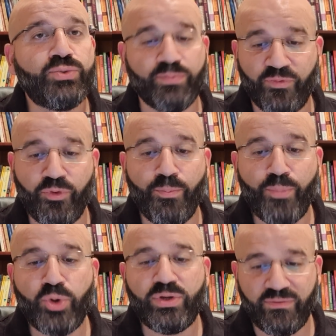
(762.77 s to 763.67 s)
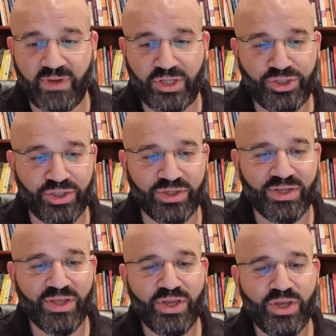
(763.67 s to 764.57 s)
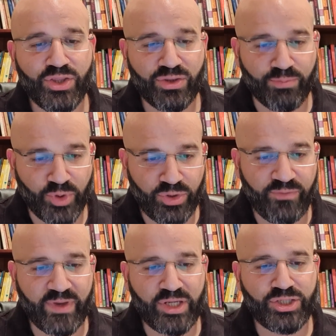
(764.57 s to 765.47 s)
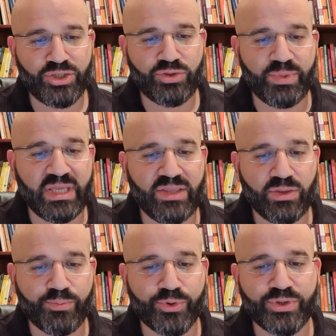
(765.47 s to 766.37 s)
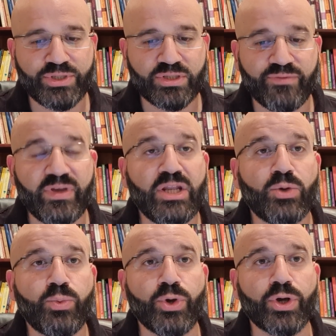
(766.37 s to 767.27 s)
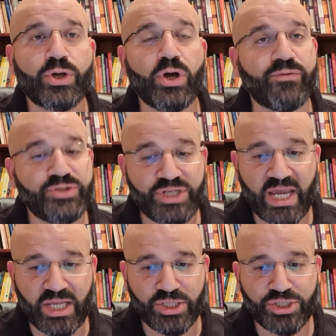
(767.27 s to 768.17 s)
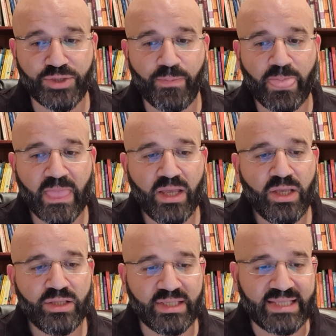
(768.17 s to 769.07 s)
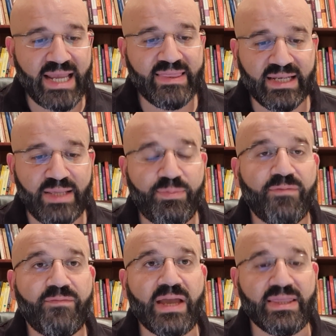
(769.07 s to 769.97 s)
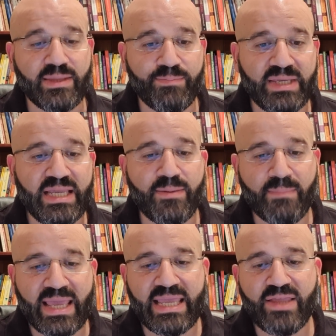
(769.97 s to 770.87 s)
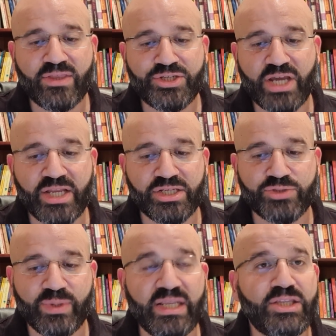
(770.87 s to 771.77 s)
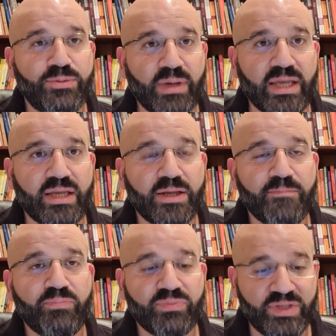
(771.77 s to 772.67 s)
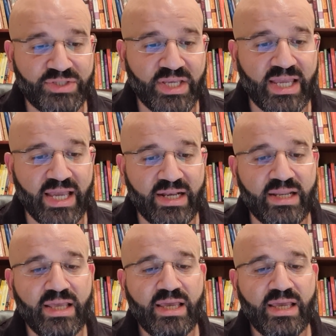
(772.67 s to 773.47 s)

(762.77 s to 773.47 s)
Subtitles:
for motivation, the motivation to begin the process of inner work, of change, to take the leap of faith and begin making the changes we need to make. This again